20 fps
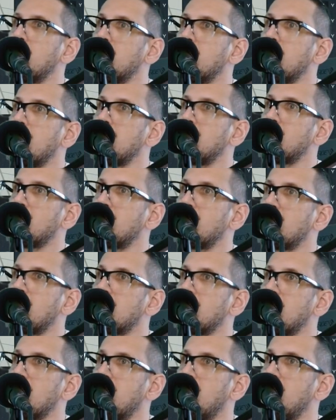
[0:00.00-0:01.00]
Can I shrink
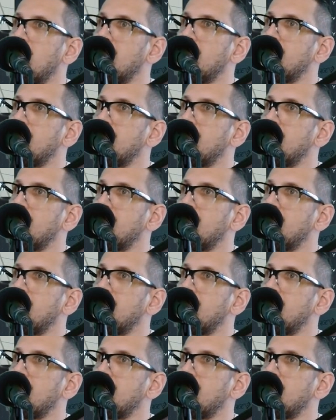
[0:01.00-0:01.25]
this at all?